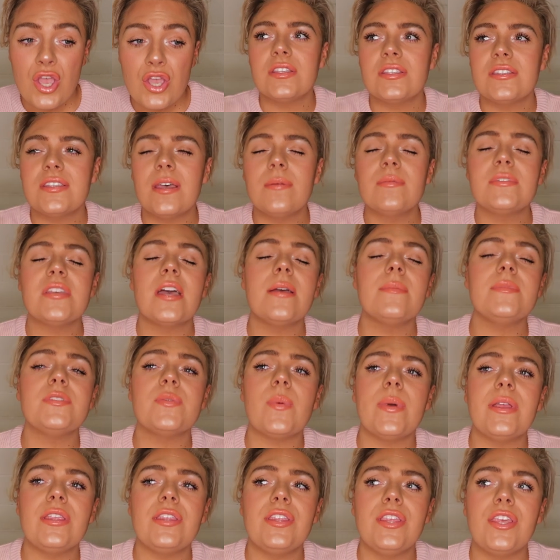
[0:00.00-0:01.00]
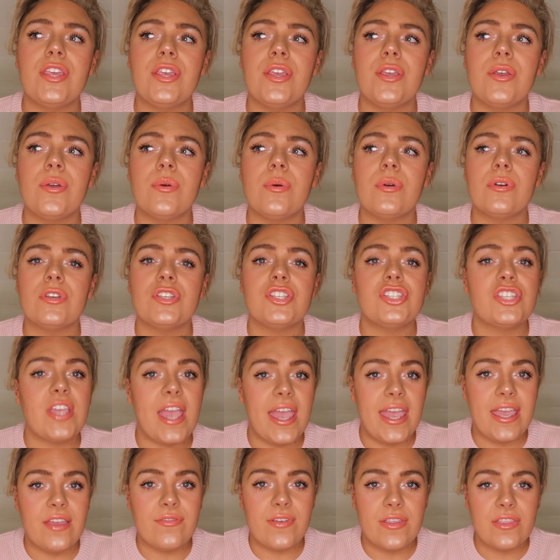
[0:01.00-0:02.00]
Sometimes when you
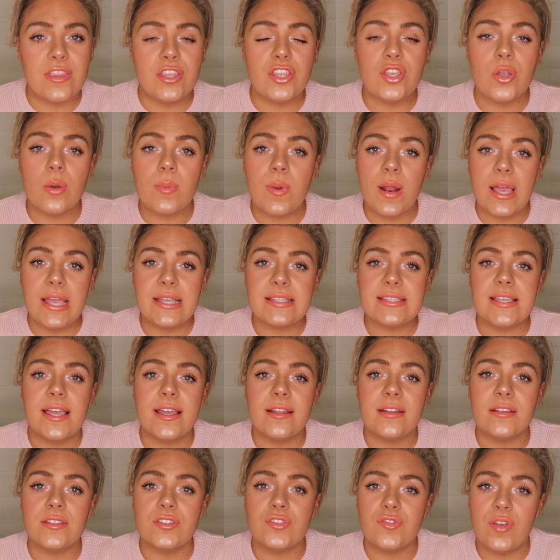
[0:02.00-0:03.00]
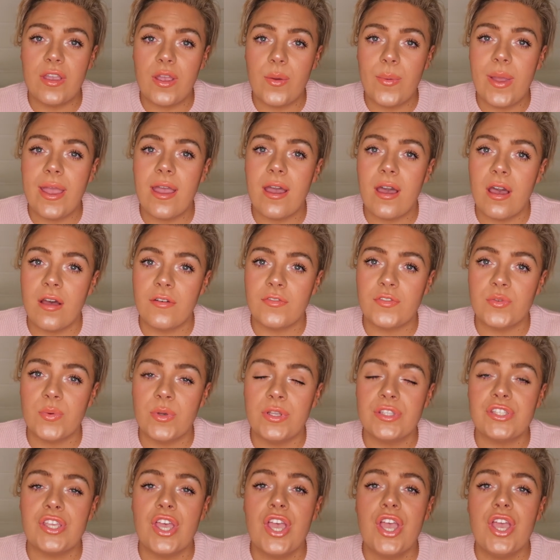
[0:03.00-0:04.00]
shave and then you apply a tan straight away
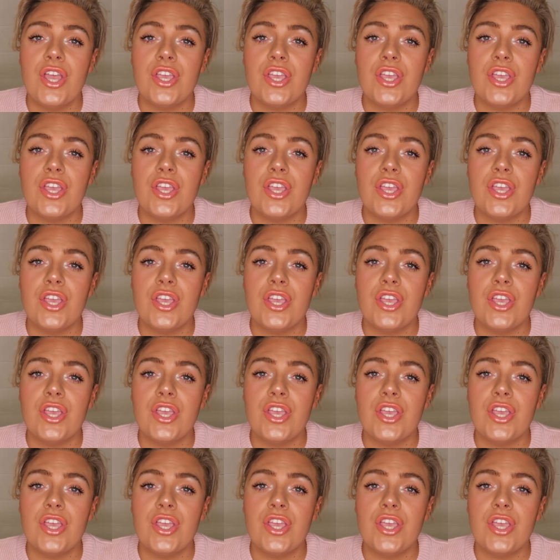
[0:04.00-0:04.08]
afterwards,